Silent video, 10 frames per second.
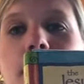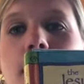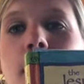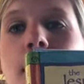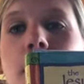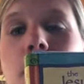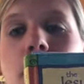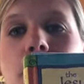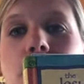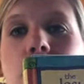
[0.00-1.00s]
then I
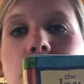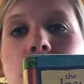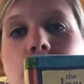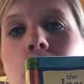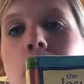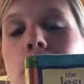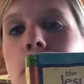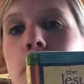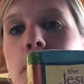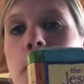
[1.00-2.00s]
want you to open
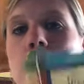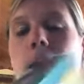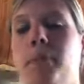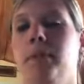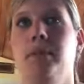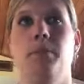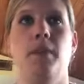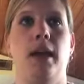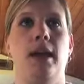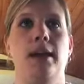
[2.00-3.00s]
up your Bible to
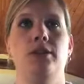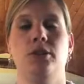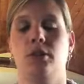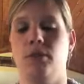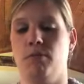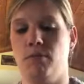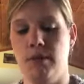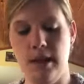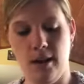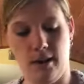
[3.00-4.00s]
page
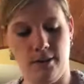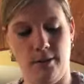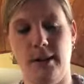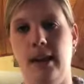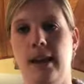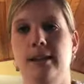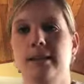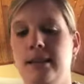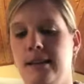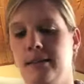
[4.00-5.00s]

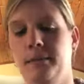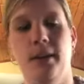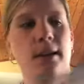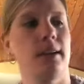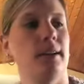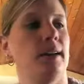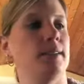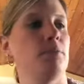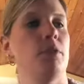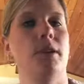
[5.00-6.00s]
318,
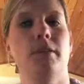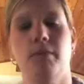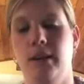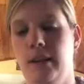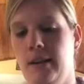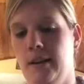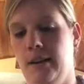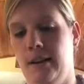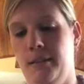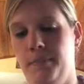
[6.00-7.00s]
because we're going to read
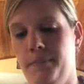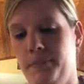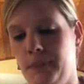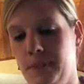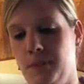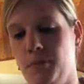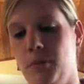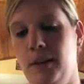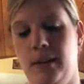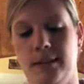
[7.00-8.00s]
the
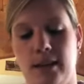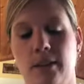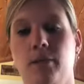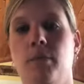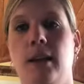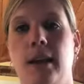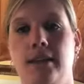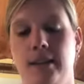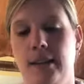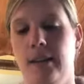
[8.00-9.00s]
story that's on
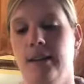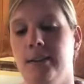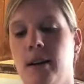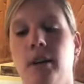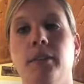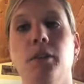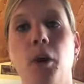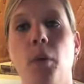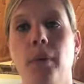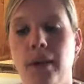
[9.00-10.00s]
318, and it's called
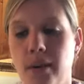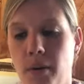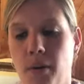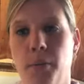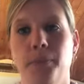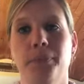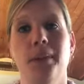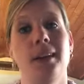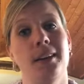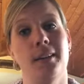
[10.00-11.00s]
Going Home.
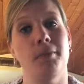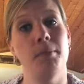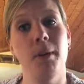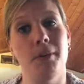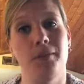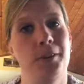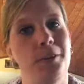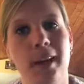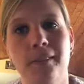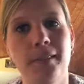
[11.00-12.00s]
Now remember, if you
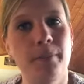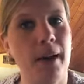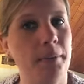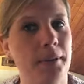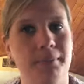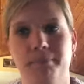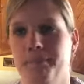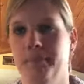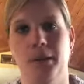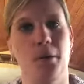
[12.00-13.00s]
don't have this Bible,
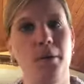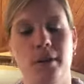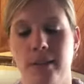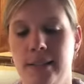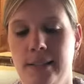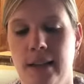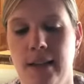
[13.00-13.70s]
no worries.